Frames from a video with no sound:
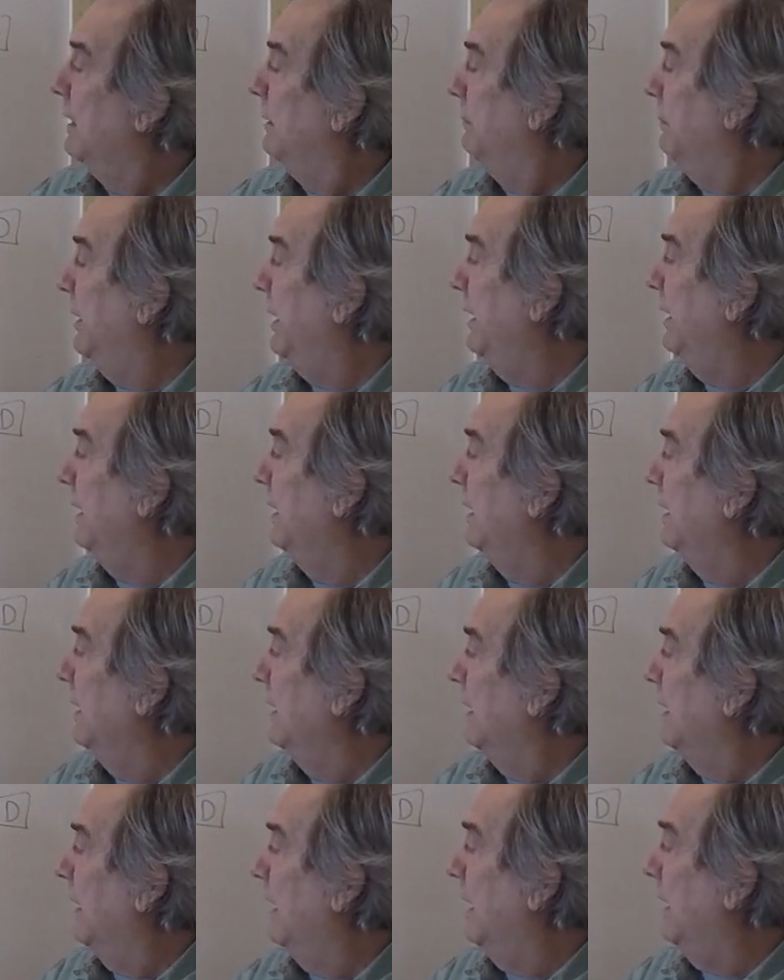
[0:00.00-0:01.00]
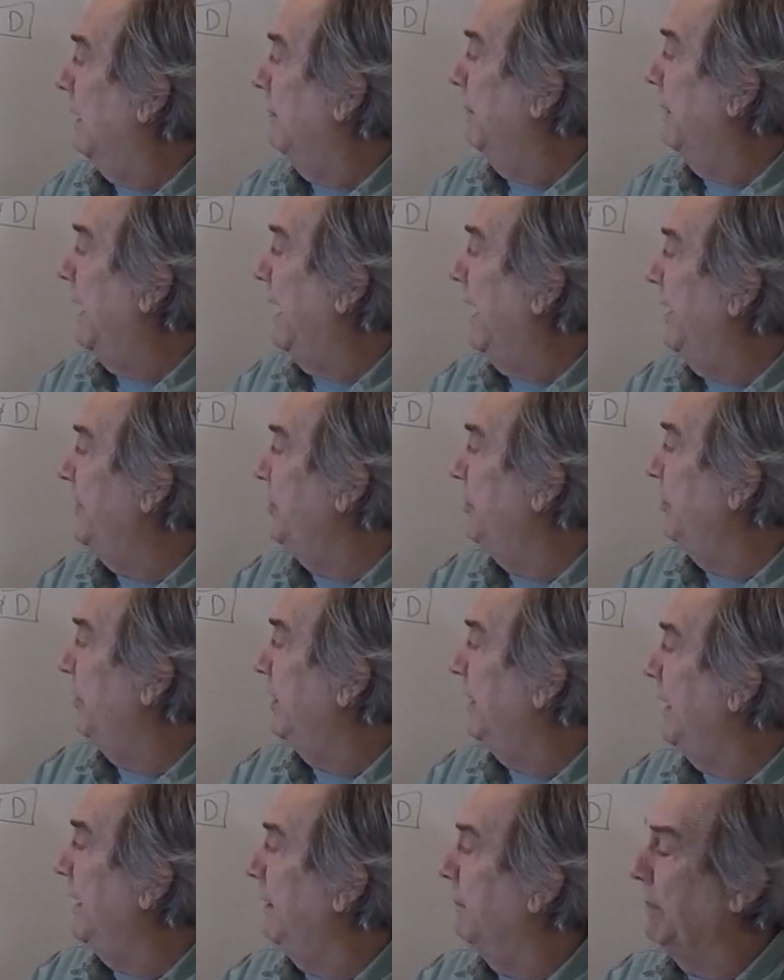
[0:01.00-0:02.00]
But as you
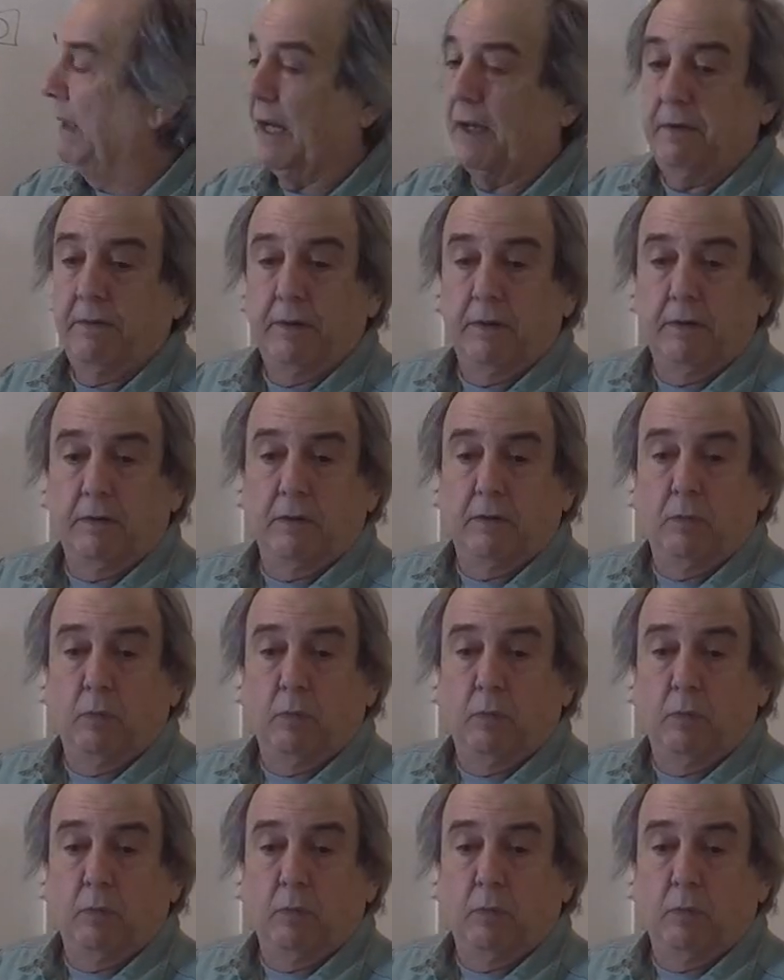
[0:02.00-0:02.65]
think about